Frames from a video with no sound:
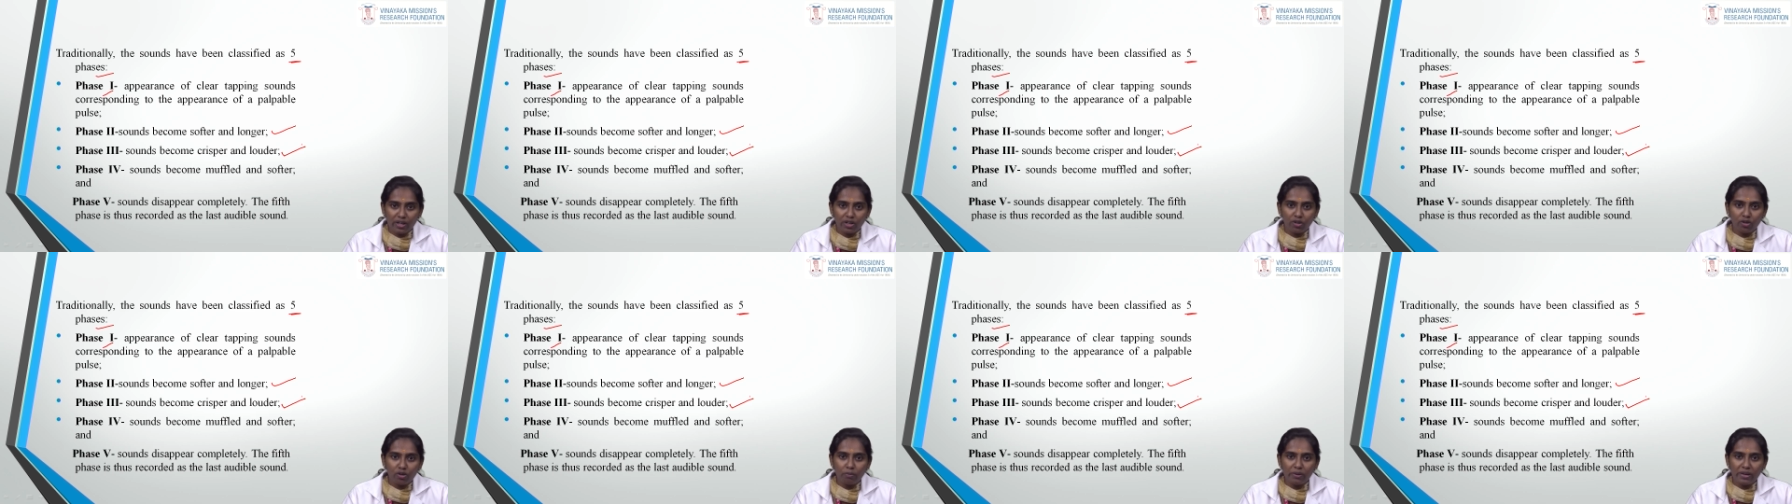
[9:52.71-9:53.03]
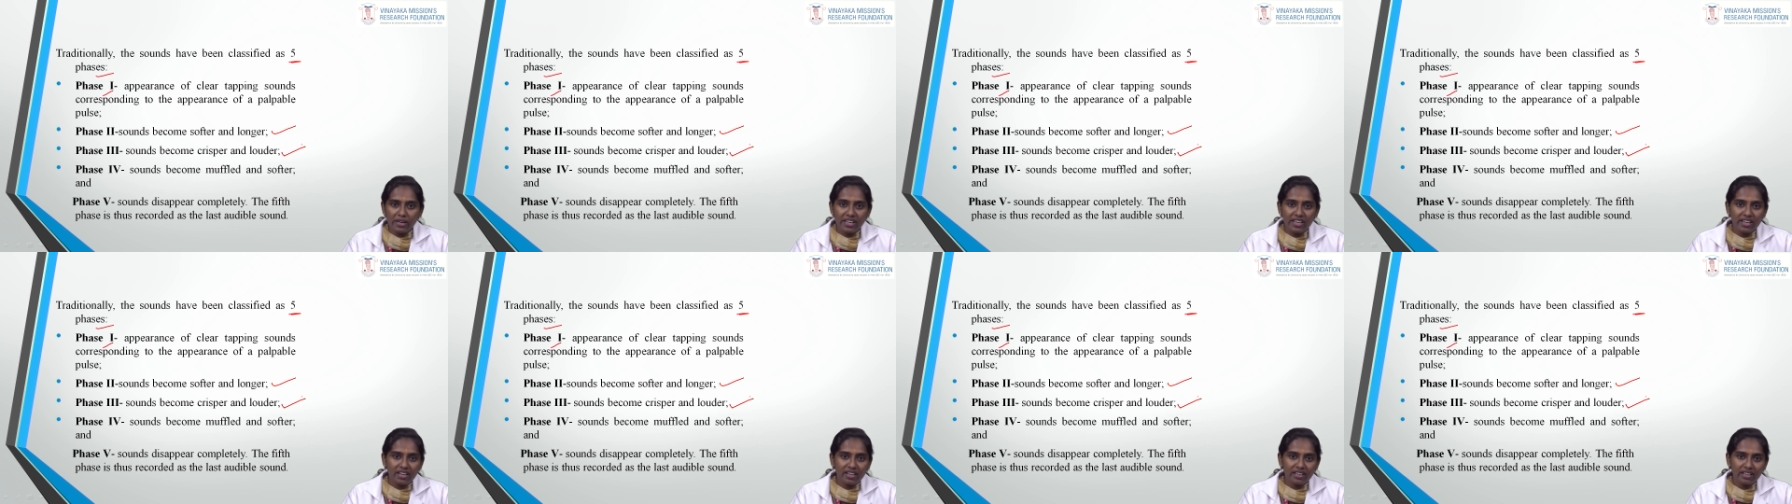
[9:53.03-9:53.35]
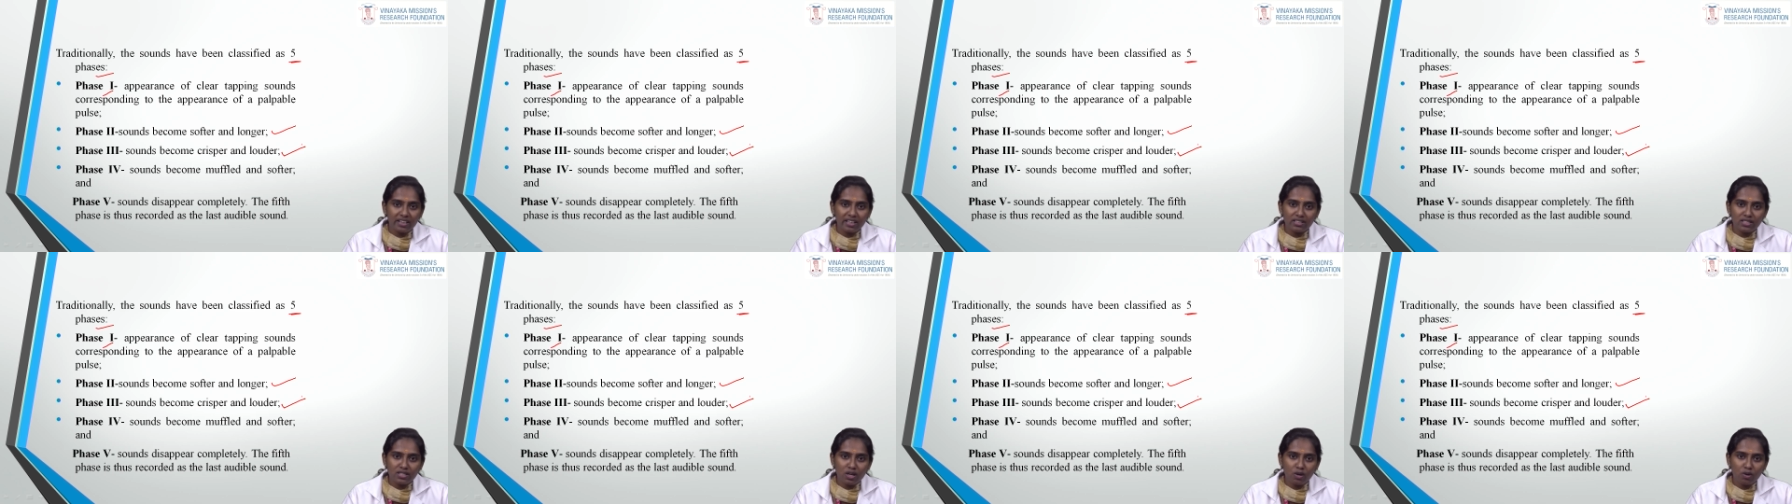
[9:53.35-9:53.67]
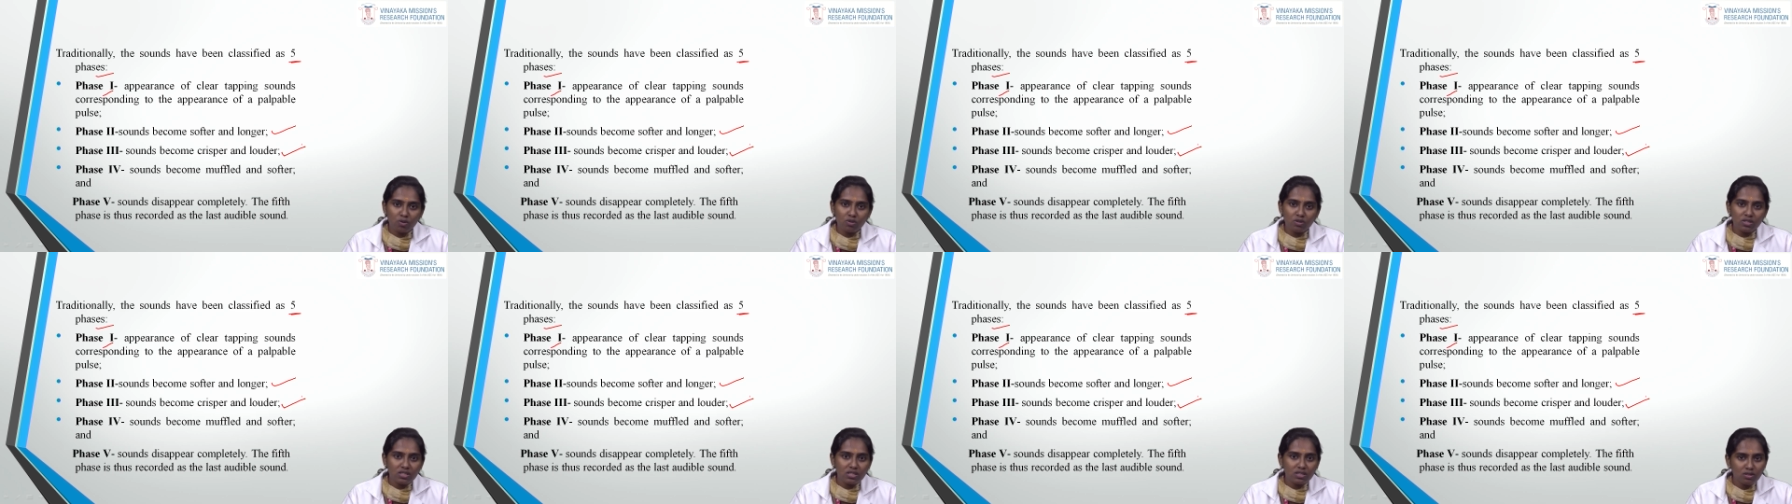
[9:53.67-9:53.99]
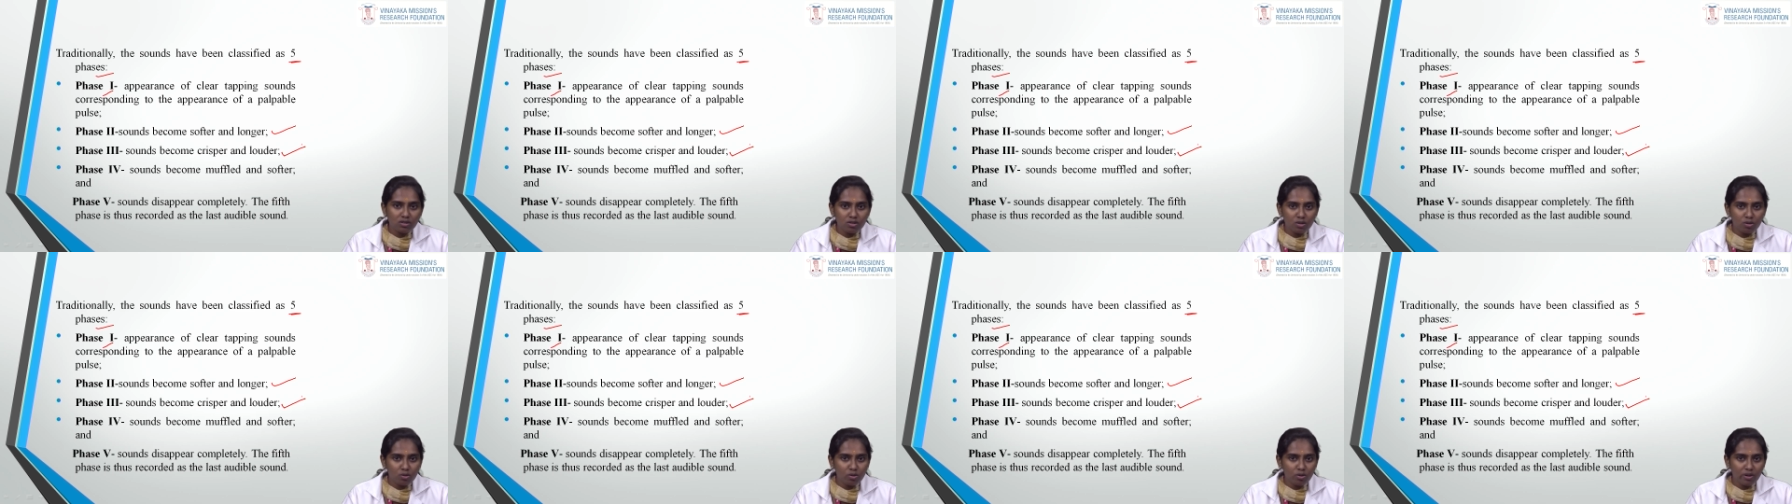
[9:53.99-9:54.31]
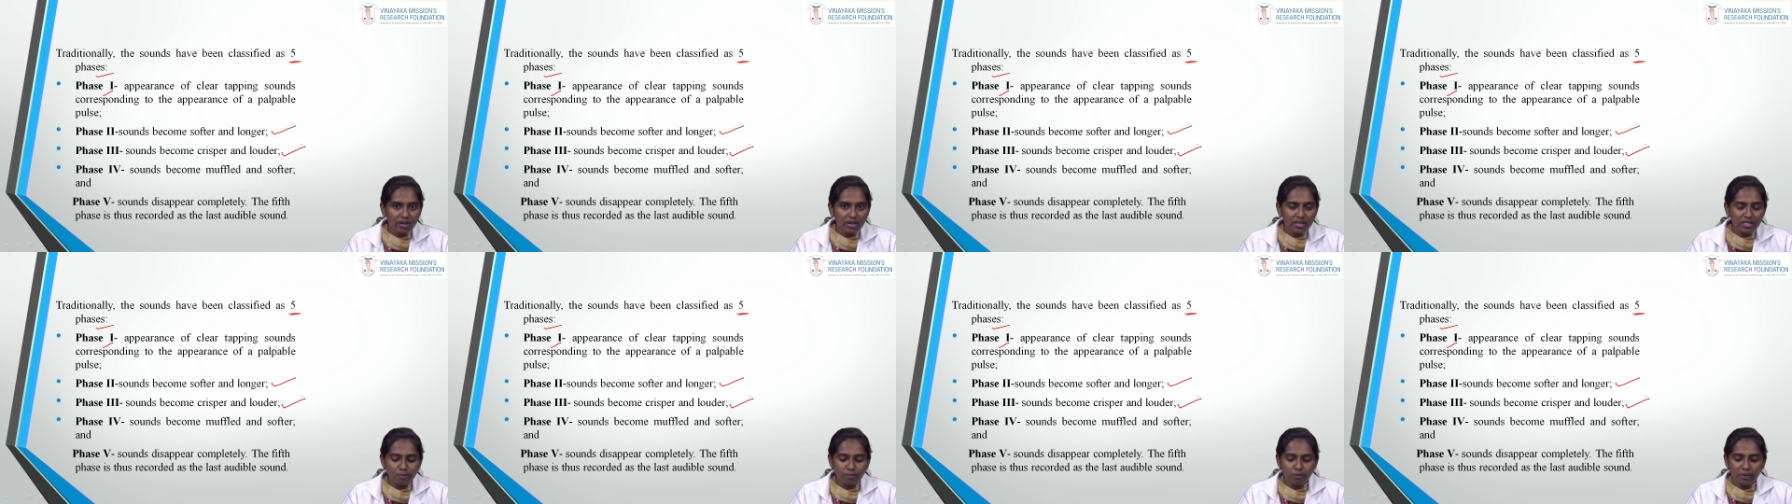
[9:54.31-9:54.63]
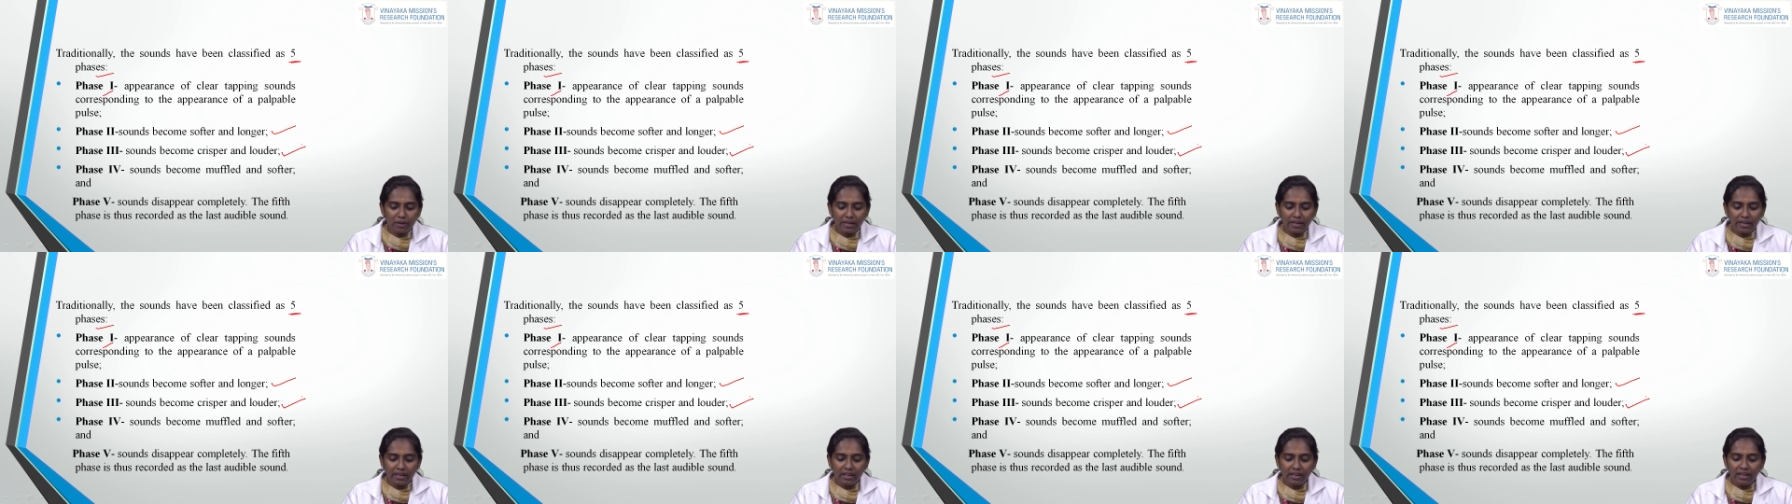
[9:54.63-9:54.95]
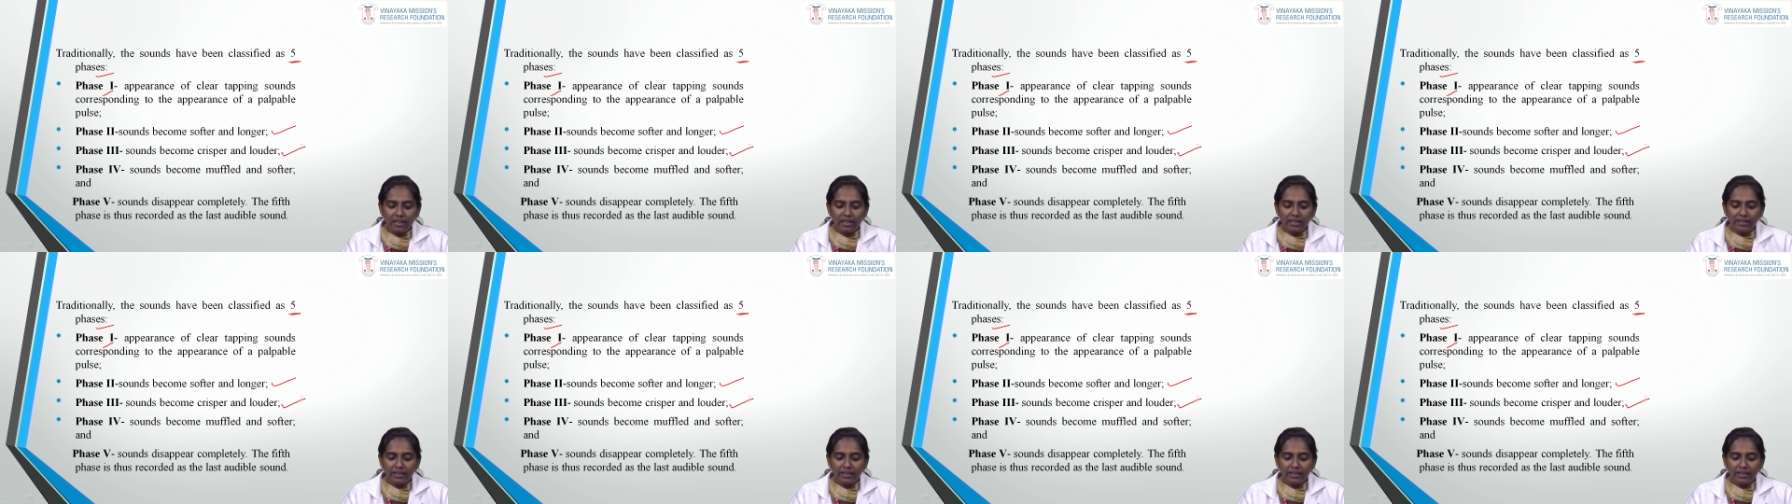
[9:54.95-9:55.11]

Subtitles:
you will be hearing sounds so crisply.